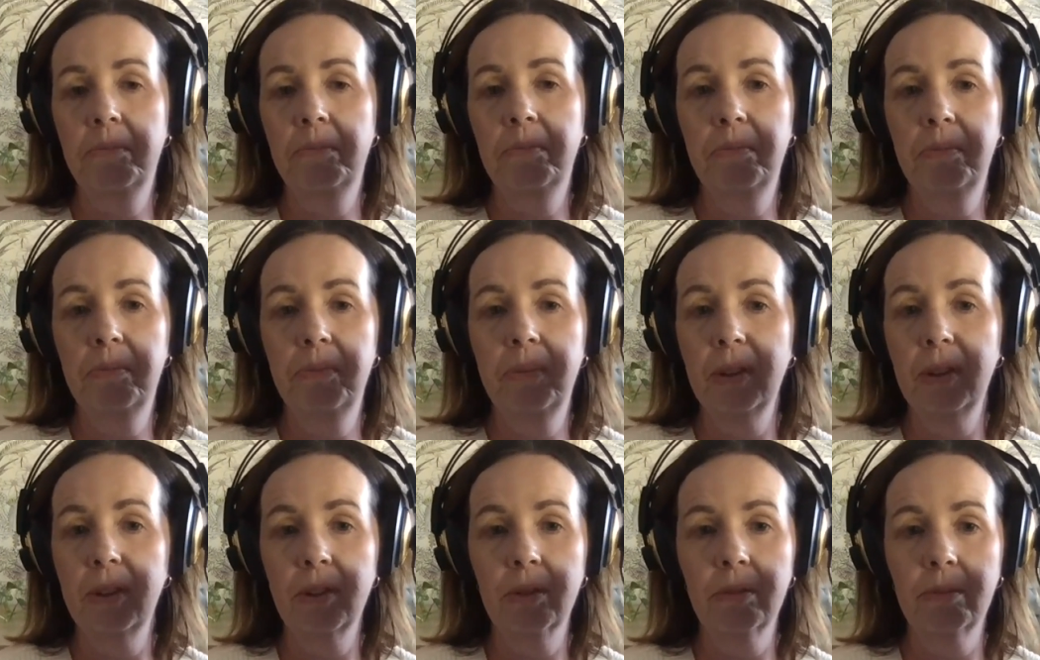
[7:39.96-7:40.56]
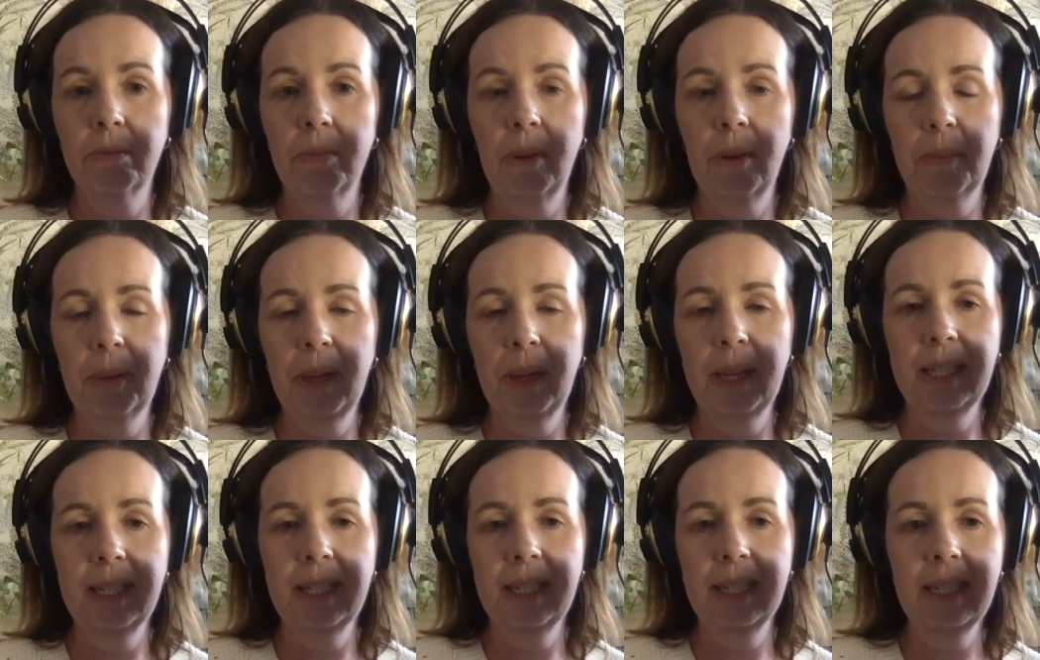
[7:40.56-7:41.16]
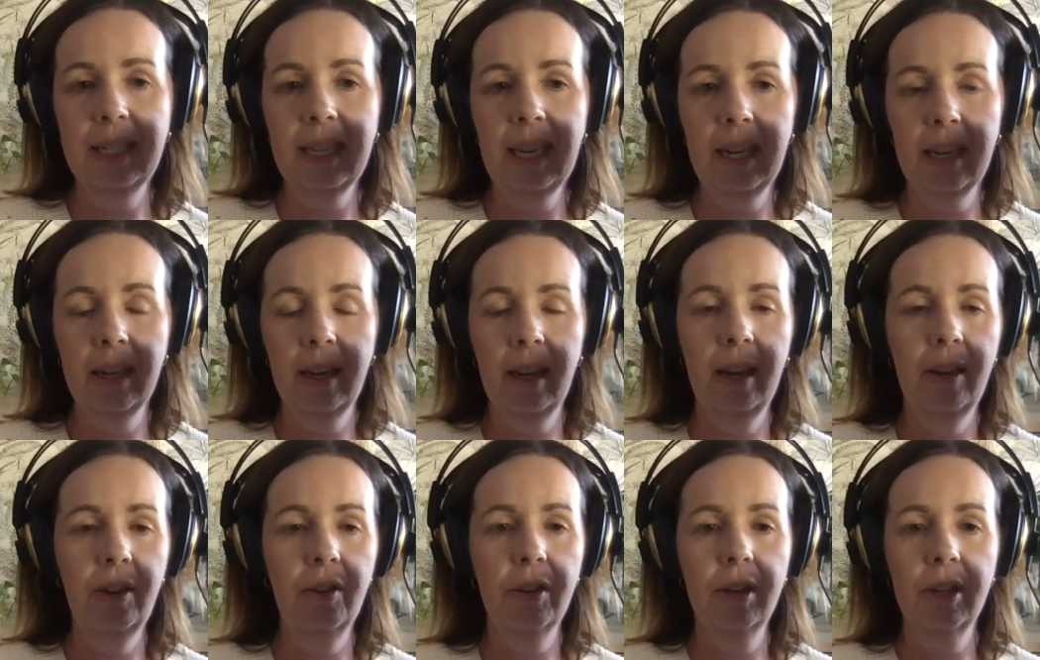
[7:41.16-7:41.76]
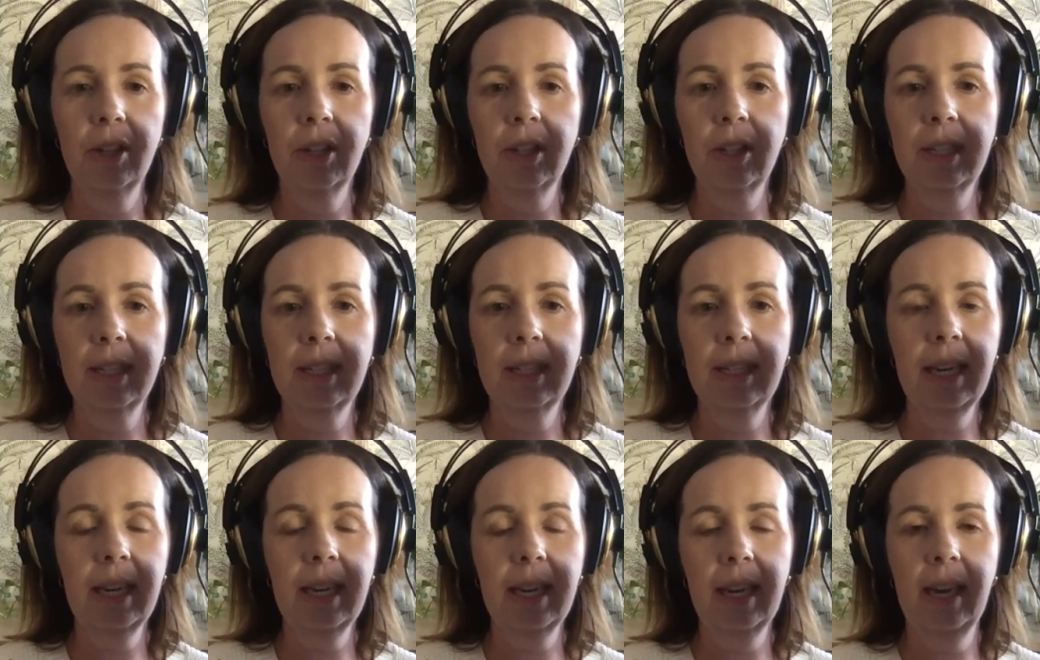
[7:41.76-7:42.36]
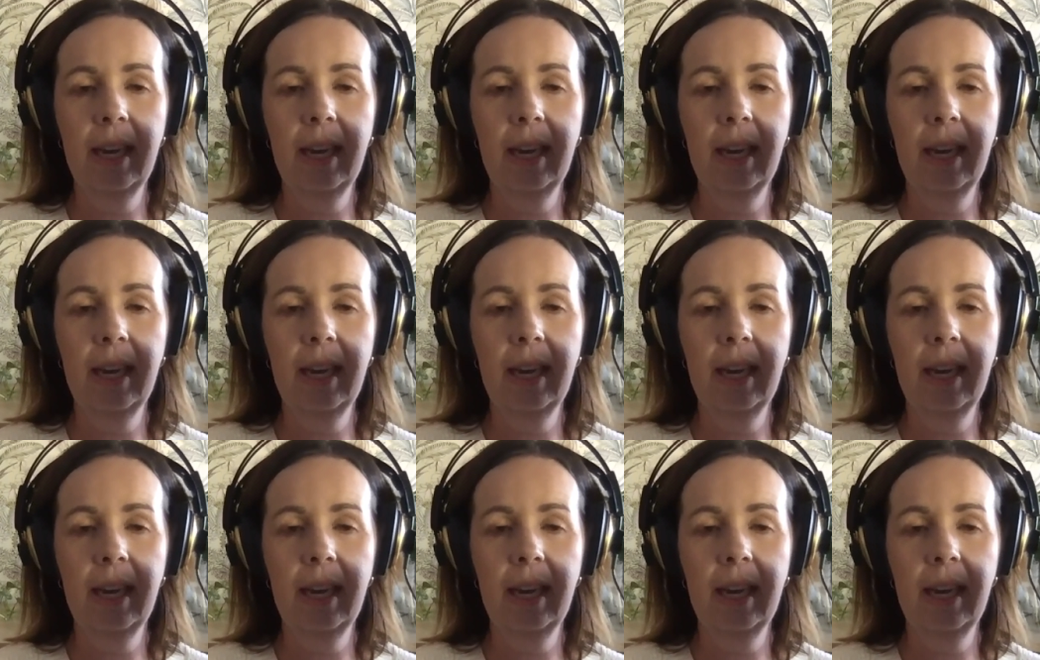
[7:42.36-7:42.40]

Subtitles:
there's a place to sit, and you can just sit